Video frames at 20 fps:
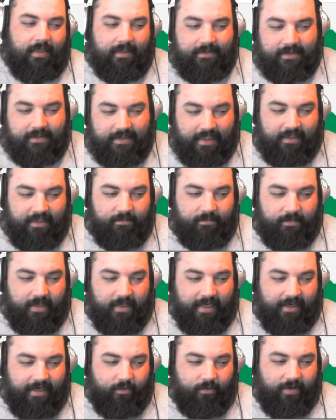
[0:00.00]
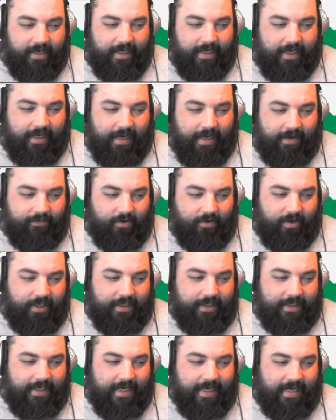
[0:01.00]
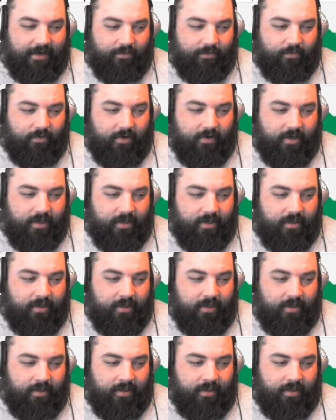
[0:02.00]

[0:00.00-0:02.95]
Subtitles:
send them my way. I've already got one.